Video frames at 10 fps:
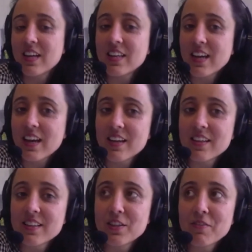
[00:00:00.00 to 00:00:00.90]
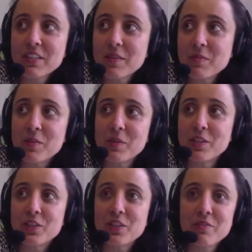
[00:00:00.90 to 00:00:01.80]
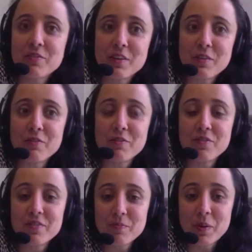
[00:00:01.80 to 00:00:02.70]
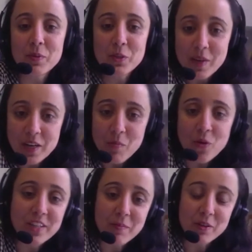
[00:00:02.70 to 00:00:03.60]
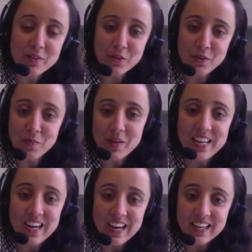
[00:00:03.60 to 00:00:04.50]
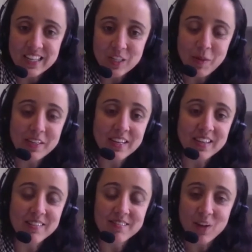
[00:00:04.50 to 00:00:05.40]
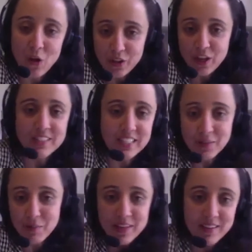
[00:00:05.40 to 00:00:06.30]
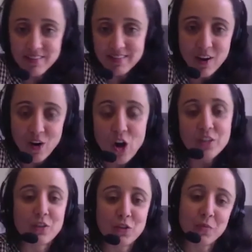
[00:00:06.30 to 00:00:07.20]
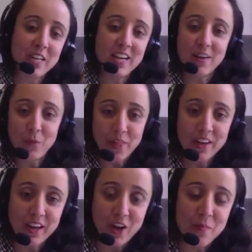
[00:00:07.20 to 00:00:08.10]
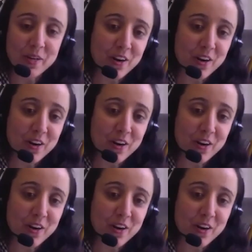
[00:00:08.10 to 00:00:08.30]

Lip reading: yeah, there definitely seems to be a shift of people spending more time on social media and expecting all the content to be on social media where they can comment